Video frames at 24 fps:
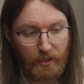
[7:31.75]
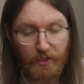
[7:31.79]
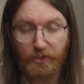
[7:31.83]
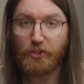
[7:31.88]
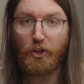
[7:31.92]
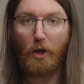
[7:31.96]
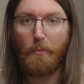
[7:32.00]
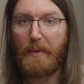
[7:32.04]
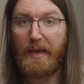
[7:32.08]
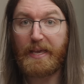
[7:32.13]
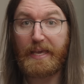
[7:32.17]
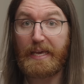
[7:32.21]
it's
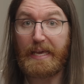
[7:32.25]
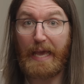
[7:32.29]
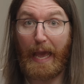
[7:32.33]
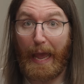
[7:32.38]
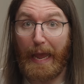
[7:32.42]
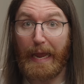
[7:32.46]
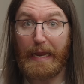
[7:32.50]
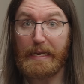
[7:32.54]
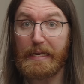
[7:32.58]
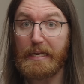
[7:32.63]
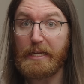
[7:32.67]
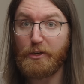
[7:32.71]
not making
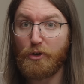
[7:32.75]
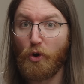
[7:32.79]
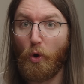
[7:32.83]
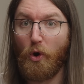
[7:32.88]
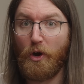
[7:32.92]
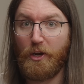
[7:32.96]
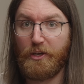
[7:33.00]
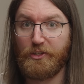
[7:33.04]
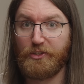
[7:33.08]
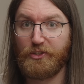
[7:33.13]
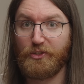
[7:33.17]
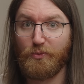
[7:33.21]
any
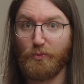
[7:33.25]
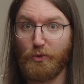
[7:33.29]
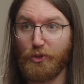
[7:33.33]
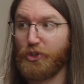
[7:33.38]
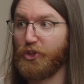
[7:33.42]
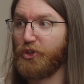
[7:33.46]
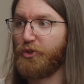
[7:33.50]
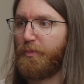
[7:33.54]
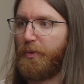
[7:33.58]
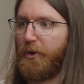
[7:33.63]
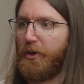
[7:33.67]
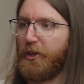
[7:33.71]
noise, which
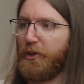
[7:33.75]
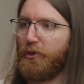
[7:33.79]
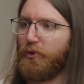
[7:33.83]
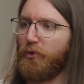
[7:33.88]
is pretty